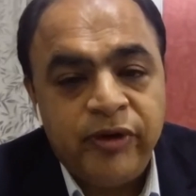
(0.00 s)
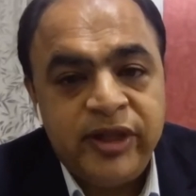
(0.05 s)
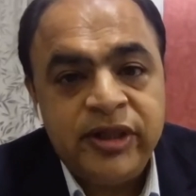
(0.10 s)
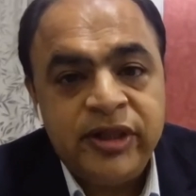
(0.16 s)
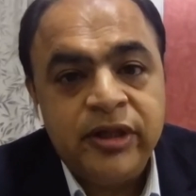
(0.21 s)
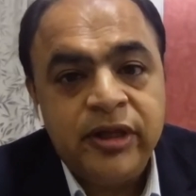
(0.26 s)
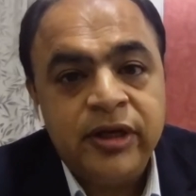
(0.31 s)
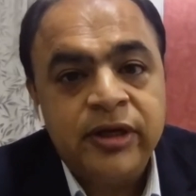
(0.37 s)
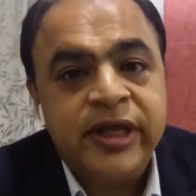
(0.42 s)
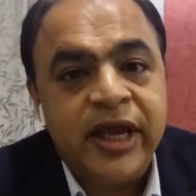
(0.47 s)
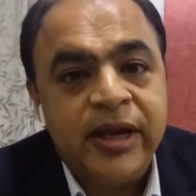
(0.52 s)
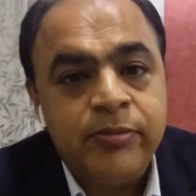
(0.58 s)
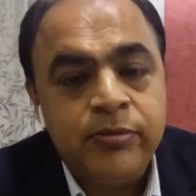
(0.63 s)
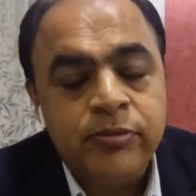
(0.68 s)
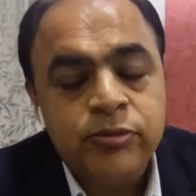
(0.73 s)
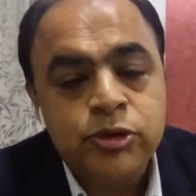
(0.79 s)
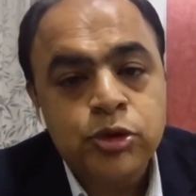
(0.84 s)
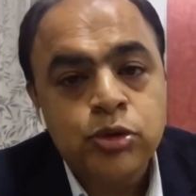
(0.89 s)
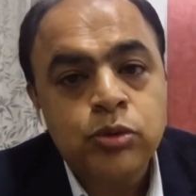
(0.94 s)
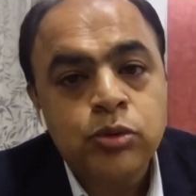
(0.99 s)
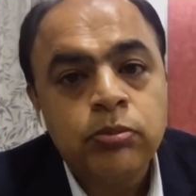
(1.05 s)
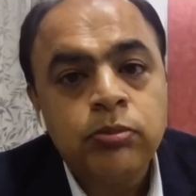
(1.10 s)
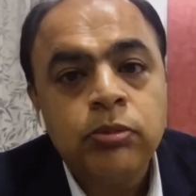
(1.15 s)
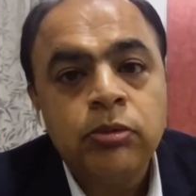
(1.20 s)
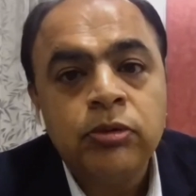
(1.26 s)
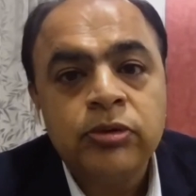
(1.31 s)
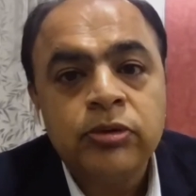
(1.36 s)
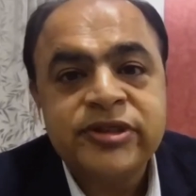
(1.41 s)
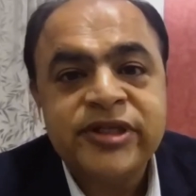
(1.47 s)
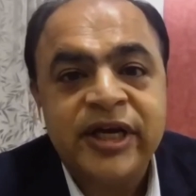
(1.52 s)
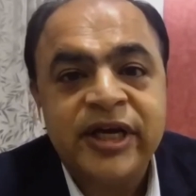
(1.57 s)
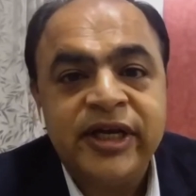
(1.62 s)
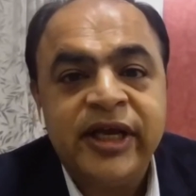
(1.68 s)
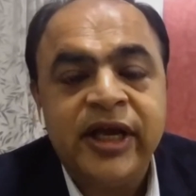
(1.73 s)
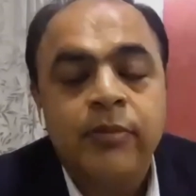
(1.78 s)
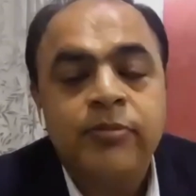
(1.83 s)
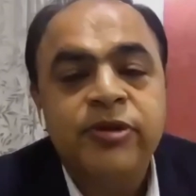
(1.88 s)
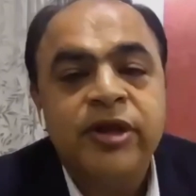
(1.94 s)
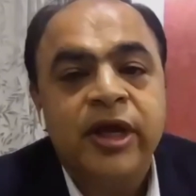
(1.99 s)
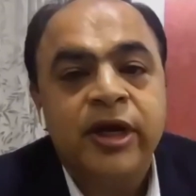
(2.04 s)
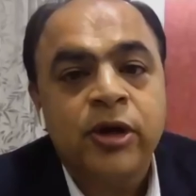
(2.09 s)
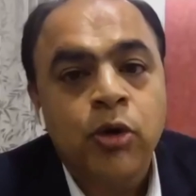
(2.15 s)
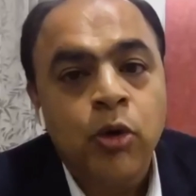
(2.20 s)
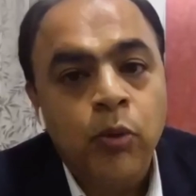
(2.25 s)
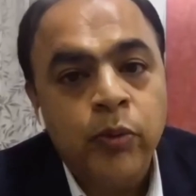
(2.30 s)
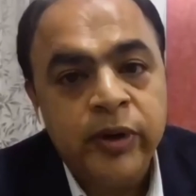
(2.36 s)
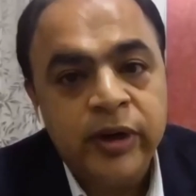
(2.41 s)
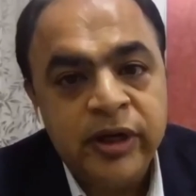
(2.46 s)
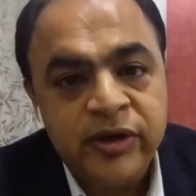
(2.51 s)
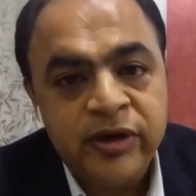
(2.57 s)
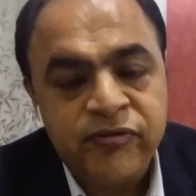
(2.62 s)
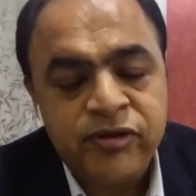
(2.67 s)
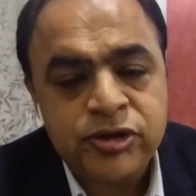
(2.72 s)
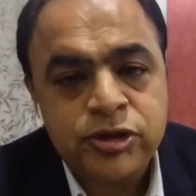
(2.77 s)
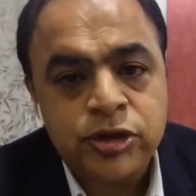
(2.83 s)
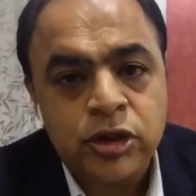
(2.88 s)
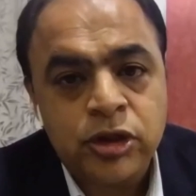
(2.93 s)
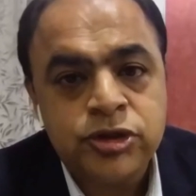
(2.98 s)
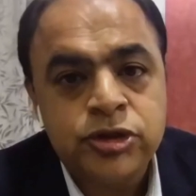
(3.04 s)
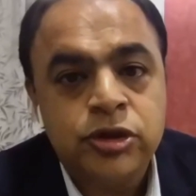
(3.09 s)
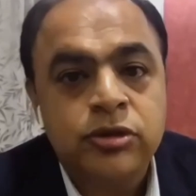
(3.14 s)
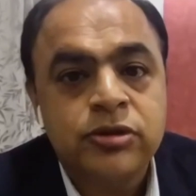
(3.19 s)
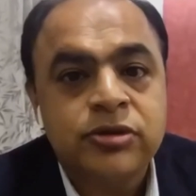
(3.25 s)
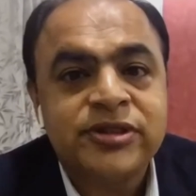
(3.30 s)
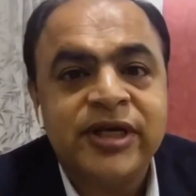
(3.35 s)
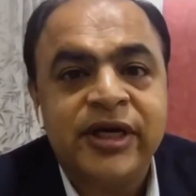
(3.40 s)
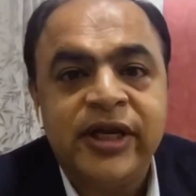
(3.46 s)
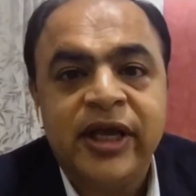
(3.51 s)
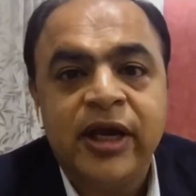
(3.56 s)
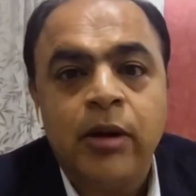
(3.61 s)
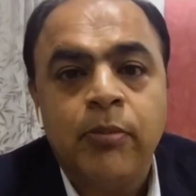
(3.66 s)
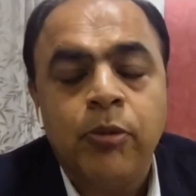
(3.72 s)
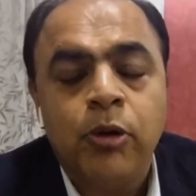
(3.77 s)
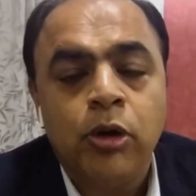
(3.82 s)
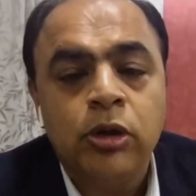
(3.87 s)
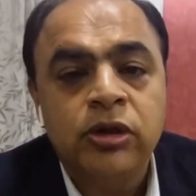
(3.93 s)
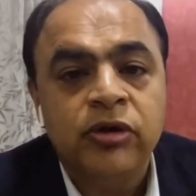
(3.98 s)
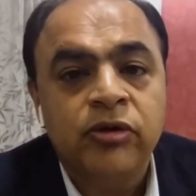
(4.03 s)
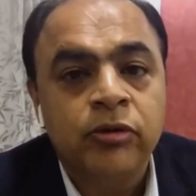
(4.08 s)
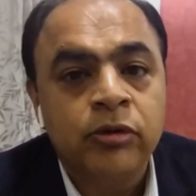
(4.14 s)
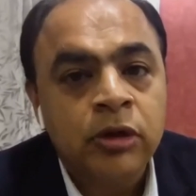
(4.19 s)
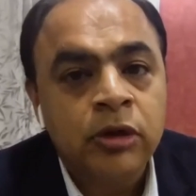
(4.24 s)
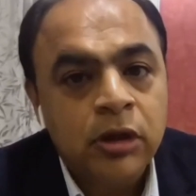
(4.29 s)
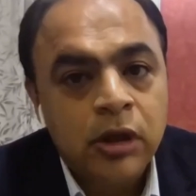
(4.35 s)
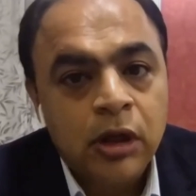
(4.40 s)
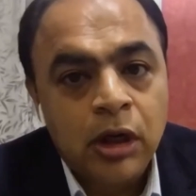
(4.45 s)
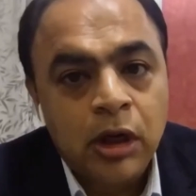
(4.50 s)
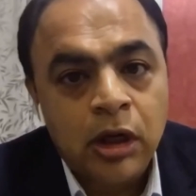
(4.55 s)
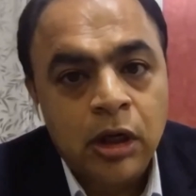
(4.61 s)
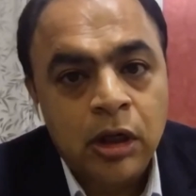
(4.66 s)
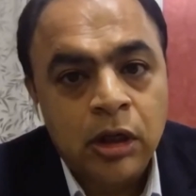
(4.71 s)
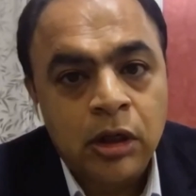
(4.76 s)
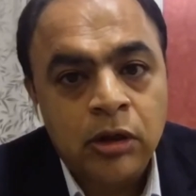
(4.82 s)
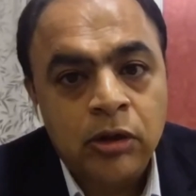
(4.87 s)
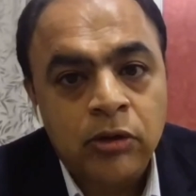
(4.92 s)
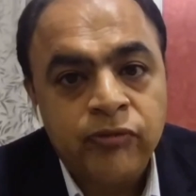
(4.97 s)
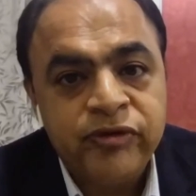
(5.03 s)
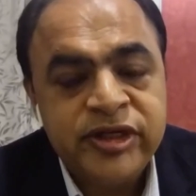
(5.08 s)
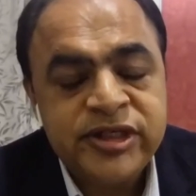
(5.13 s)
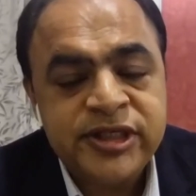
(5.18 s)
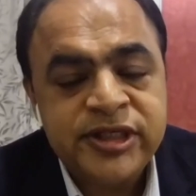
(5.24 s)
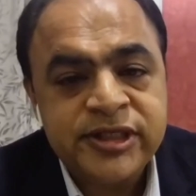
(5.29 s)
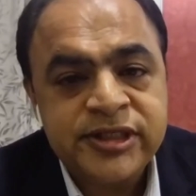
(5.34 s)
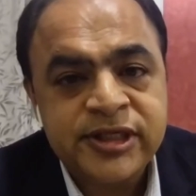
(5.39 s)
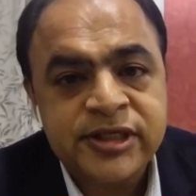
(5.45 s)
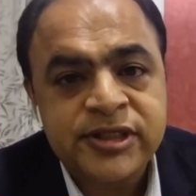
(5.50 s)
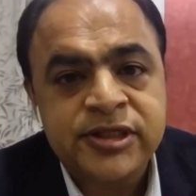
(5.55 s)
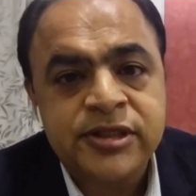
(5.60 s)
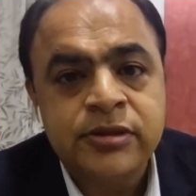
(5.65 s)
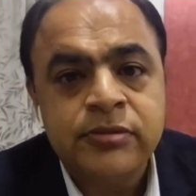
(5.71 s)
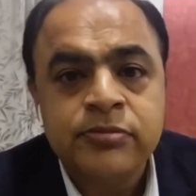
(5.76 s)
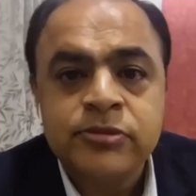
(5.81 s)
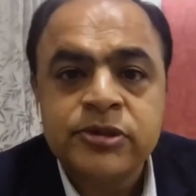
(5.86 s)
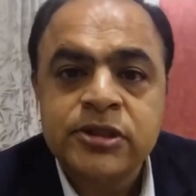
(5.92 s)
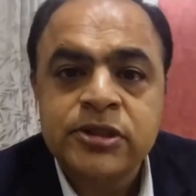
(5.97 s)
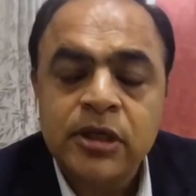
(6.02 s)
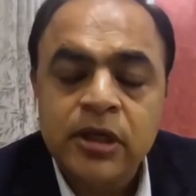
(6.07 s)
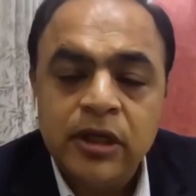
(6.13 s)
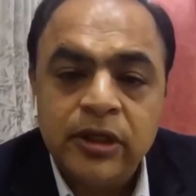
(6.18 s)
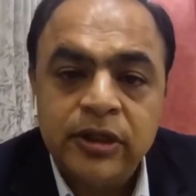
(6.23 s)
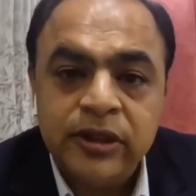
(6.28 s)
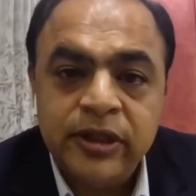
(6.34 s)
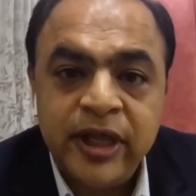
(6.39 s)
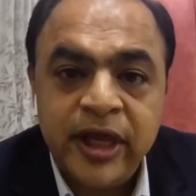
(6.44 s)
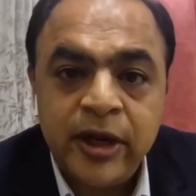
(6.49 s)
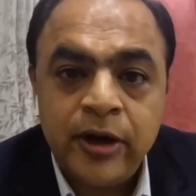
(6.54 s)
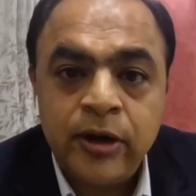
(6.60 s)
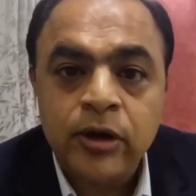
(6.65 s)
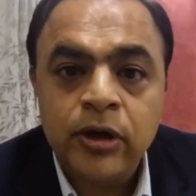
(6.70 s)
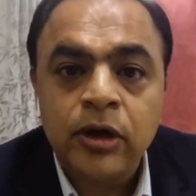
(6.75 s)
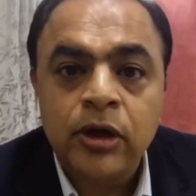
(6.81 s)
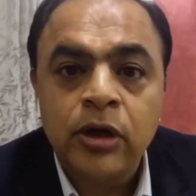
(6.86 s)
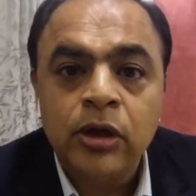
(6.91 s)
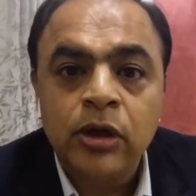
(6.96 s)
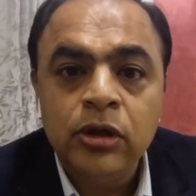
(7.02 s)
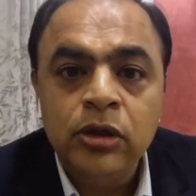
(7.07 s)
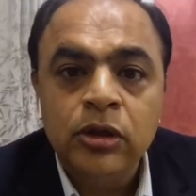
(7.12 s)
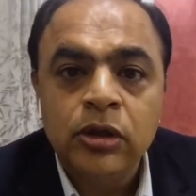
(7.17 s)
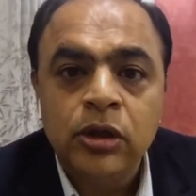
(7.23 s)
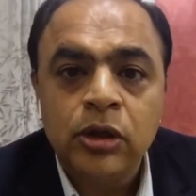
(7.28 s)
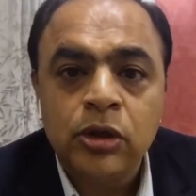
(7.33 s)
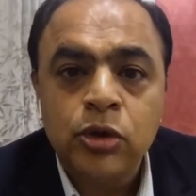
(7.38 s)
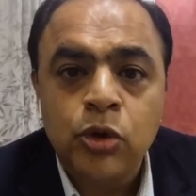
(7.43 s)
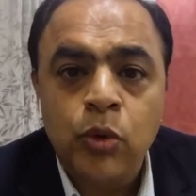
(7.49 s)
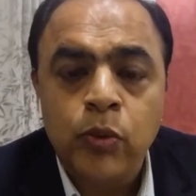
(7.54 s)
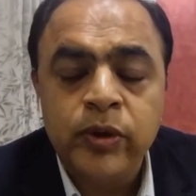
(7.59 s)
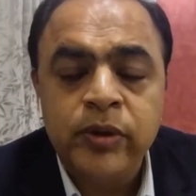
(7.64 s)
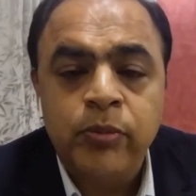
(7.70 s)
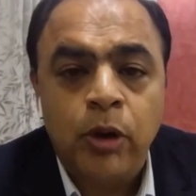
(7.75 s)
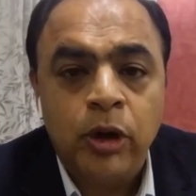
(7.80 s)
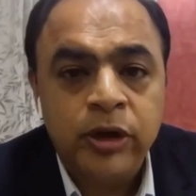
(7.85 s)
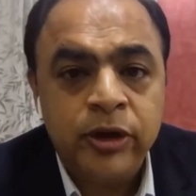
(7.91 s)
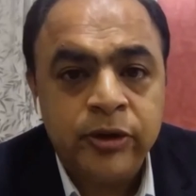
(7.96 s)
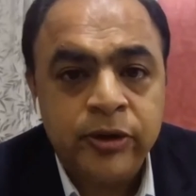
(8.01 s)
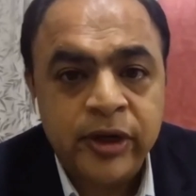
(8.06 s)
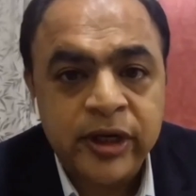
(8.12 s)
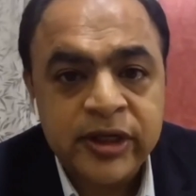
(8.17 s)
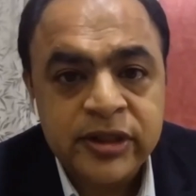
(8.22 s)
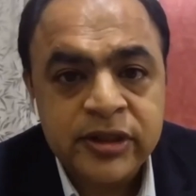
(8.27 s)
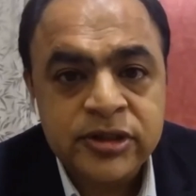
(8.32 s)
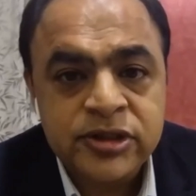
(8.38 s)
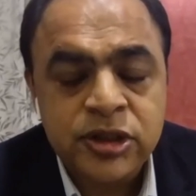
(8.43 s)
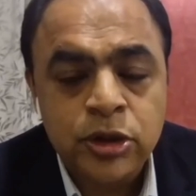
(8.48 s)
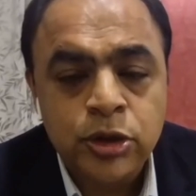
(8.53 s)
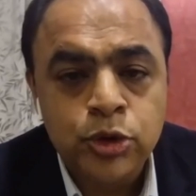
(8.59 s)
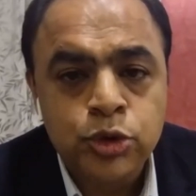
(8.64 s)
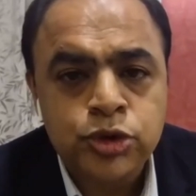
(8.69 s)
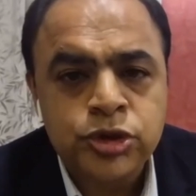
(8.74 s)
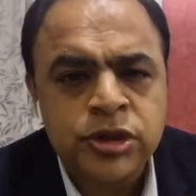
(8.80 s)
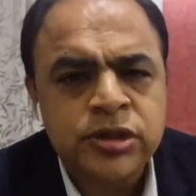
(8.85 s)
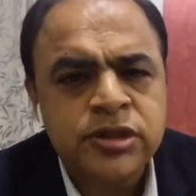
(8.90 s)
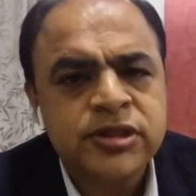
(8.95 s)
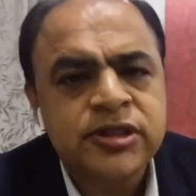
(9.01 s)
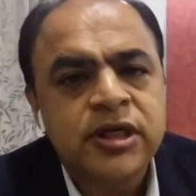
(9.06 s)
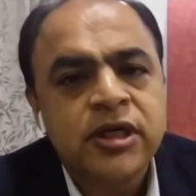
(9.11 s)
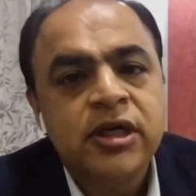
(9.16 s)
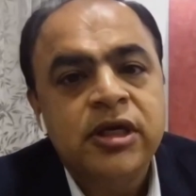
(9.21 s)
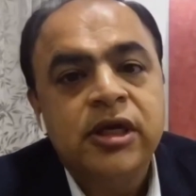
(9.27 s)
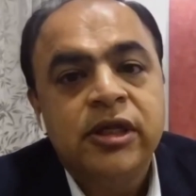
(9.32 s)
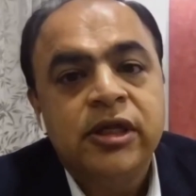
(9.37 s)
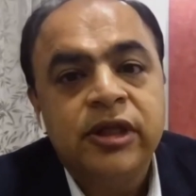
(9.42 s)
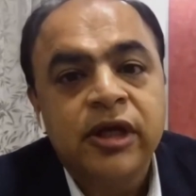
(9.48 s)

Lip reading: When it came to setting up their COVID infrastructure, setting up all the VC systems, their COVID monitoring solutions,